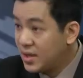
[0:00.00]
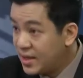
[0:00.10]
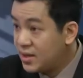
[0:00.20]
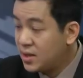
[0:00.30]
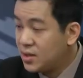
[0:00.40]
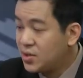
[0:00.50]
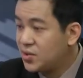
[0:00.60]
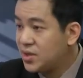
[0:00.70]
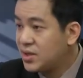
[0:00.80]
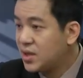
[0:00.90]
in the
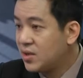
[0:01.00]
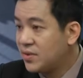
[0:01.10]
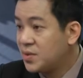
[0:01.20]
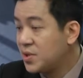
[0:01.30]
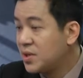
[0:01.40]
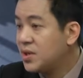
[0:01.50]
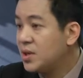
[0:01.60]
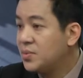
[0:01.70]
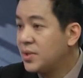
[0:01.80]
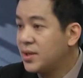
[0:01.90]
industry itself, especially
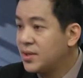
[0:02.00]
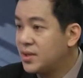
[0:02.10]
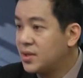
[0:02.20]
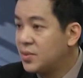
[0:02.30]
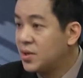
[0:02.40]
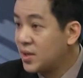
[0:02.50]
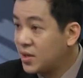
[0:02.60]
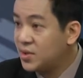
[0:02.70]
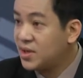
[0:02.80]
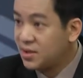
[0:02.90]
here in Malaysia? Because,
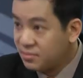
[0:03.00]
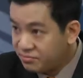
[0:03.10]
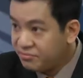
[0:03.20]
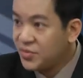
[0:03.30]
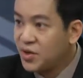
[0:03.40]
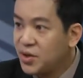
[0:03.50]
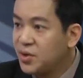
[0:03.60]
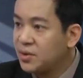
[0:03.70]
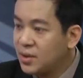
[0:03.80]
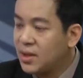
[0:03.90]
like you said, you
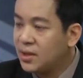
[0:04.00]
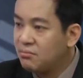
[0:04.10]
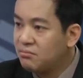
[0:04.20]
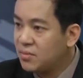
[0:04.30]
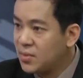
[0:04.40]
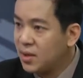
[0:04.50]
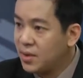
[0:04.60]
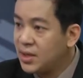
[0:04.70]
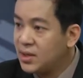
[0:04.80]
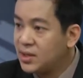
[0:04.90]
know, yeah.
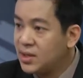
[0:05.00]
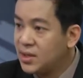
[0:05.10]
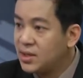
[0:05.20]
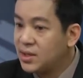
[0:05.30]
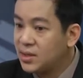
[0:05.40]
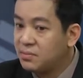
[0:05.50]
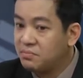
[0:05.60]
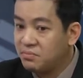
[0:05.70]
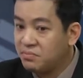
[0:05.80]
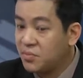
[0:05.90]
it is it is a,
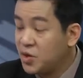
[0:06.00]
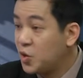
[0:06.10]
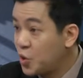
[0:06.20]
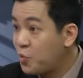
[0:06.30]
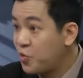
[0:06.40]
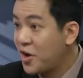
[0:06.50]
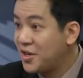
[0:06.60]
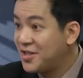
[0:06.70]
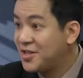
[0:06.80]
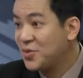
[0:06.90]
you know, your
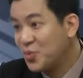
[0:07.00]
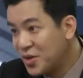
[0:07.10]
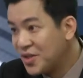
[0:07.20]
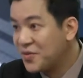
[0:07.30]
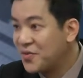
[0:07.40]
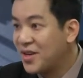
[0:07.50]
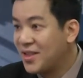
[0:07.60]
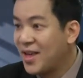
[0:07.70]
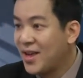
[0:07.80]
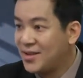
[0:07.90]
price will
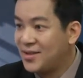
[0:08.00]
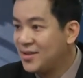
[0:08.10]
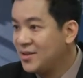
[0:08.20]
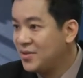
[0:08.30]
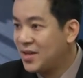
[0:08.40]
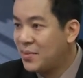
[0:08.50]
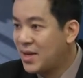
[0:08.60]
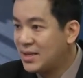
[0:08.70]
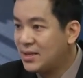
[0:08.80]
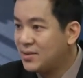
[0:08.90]
affect that. that
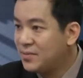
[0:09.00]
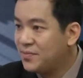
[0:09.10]
well,